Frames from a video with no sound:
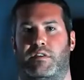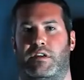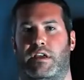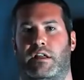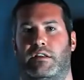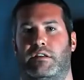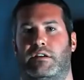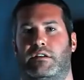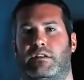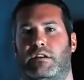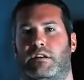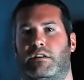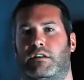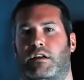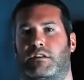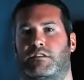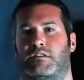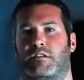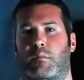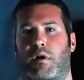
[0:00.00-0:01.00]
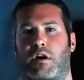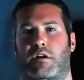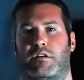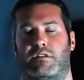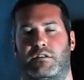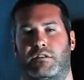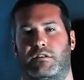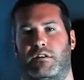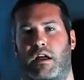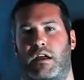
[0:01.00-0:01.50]
that the LED next to
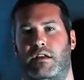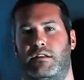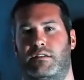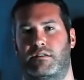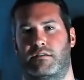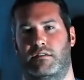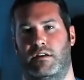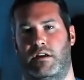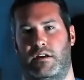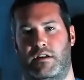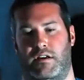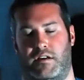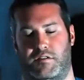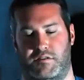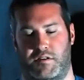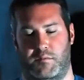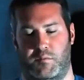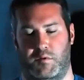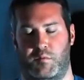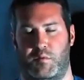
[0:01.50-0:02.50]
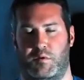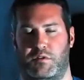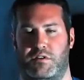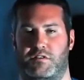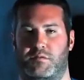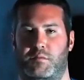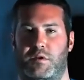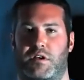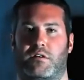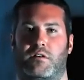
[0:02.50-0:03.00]
monitor lights, and simply put the
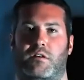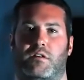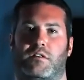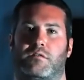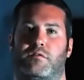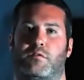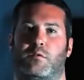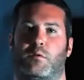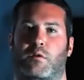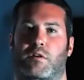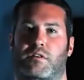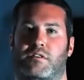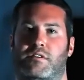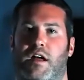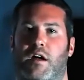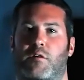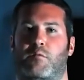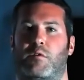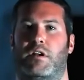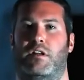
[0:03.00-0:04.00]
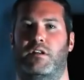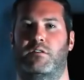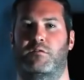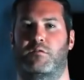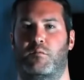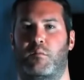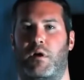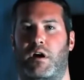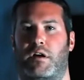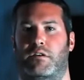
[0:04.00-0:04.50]
speaker on the floor. It's now ready
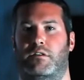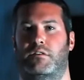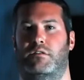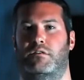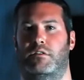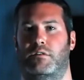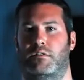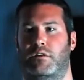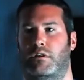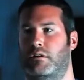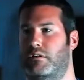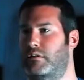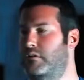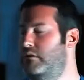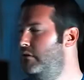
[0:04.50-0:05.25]
for monitor duty.